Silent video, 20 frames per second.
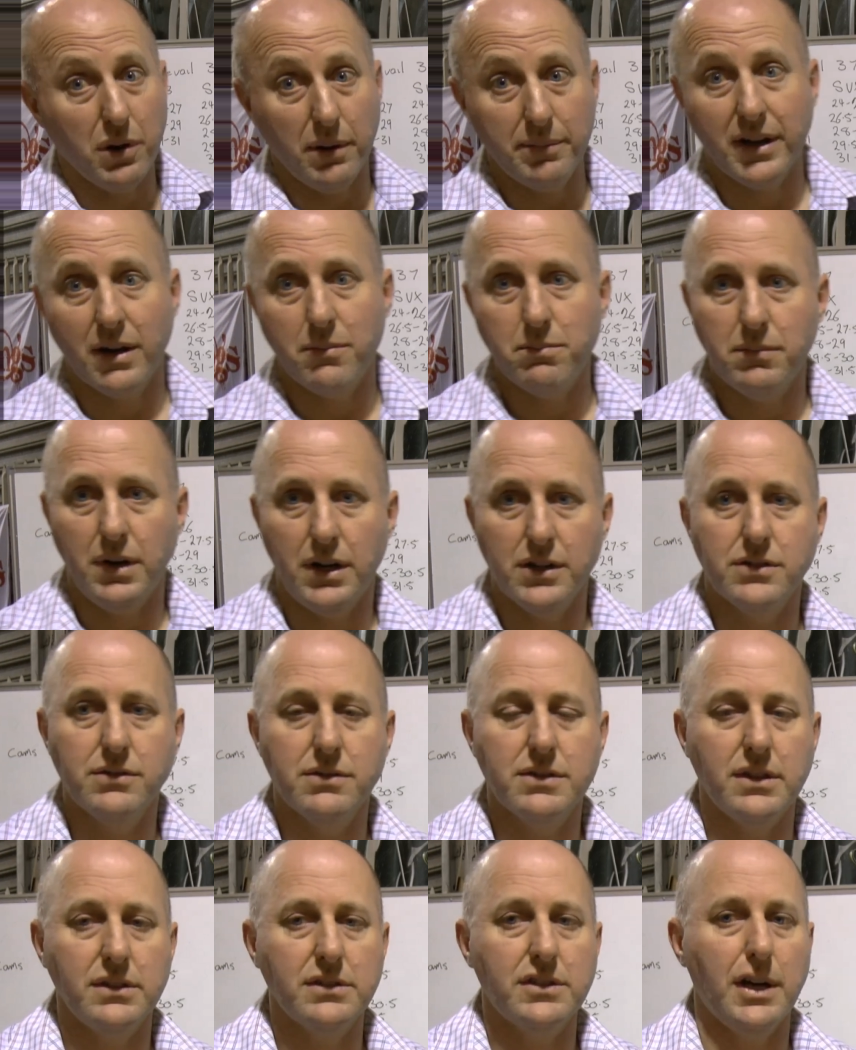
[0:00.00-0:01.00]
probably got
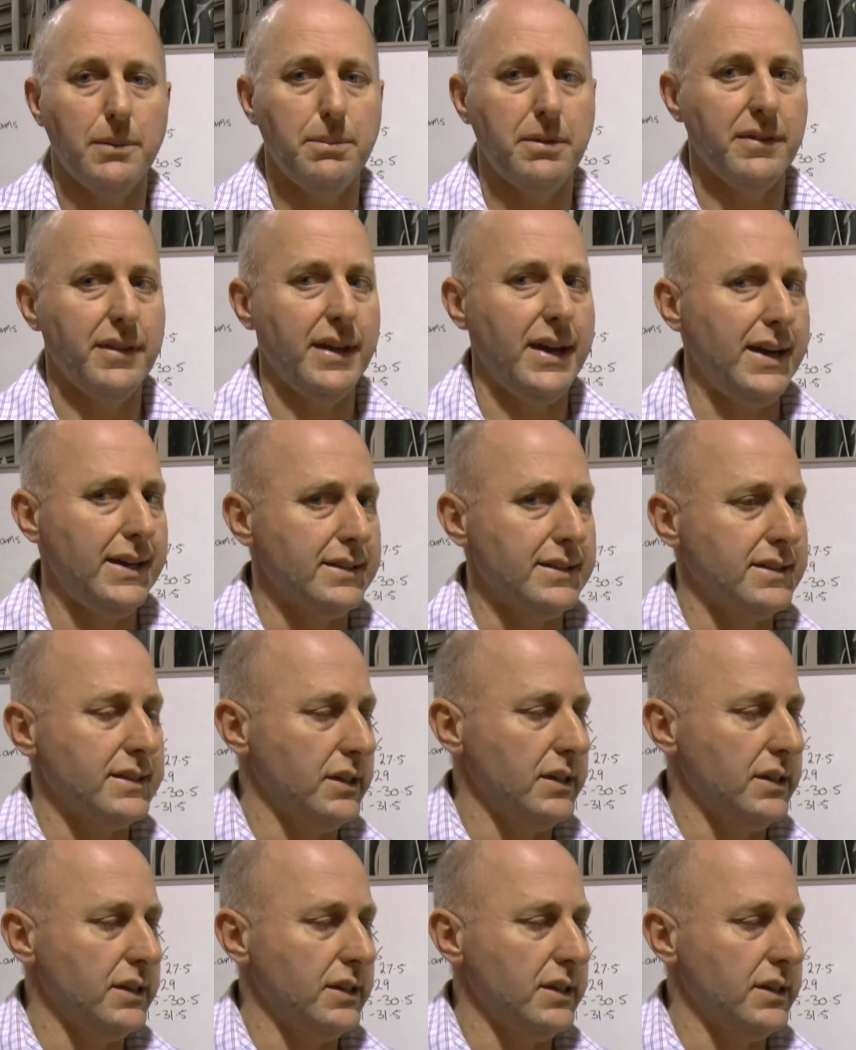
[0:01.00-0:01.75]
modules on top of that.